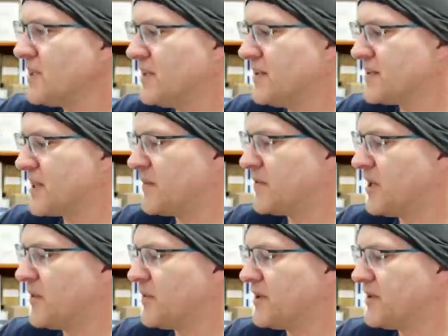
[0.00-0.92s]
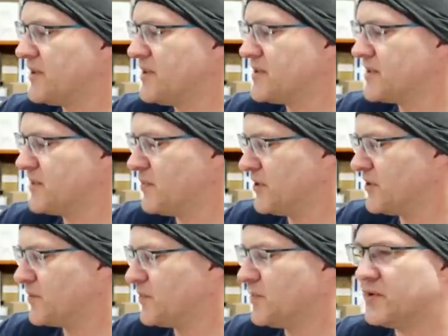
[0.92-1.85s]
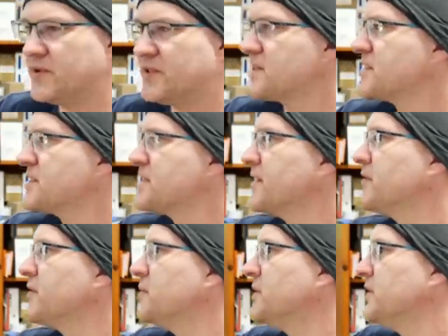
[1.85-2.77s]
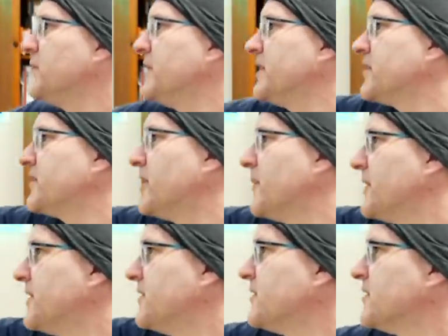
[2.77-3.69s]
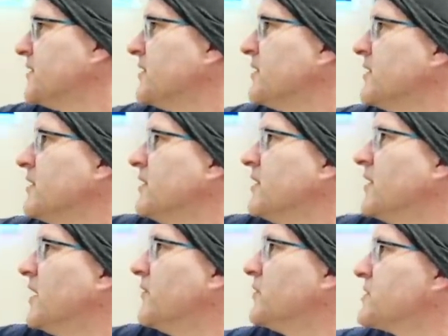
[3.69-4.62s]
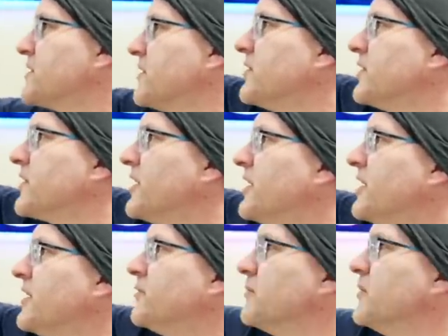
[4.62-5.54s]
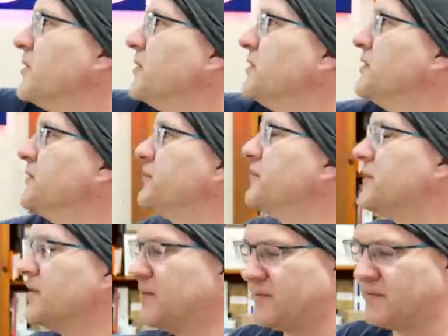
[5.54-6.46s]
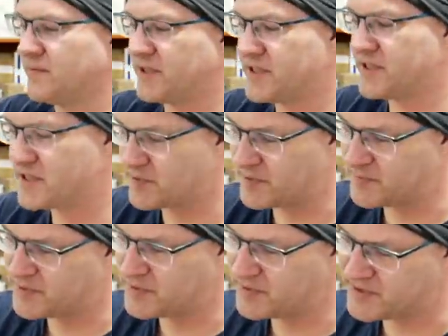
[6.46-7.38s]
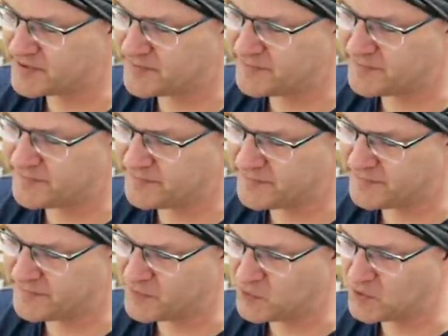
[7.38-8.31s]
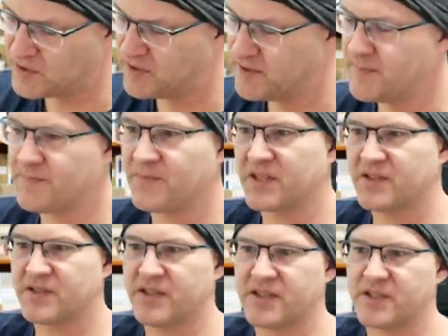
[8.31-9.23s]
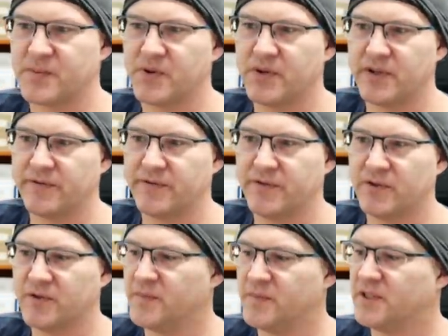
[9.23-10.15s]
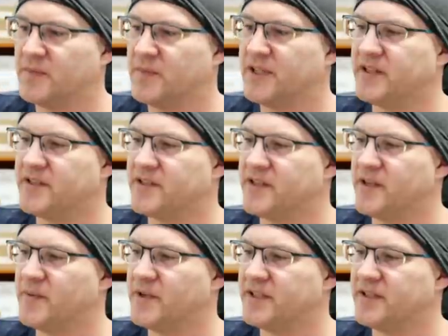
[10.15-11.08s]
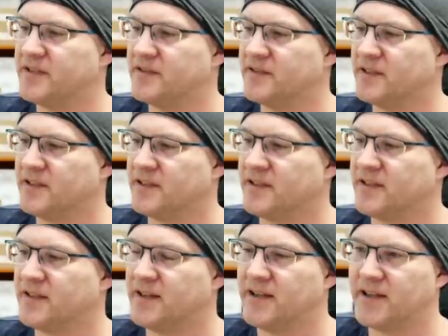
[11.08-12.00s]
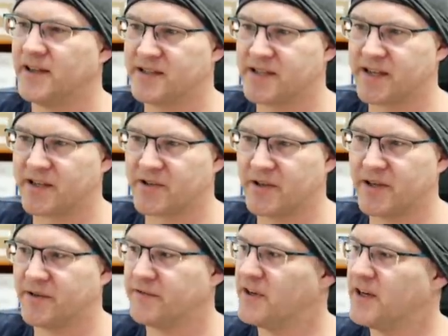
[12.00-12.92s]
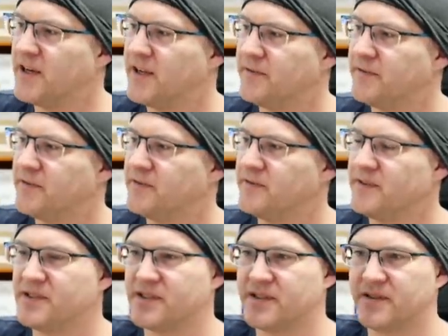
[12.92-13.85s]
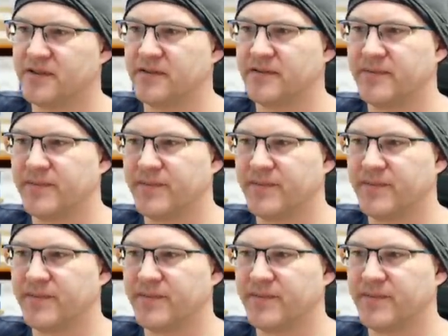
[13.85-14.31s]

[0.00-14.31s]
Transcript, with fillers: in the same diameter. These are both 0.7 millimeter diameter. I've also got a roll of, what is this one, 0.4? So this is 0.4 millimeter diameter uh, SAC 305. So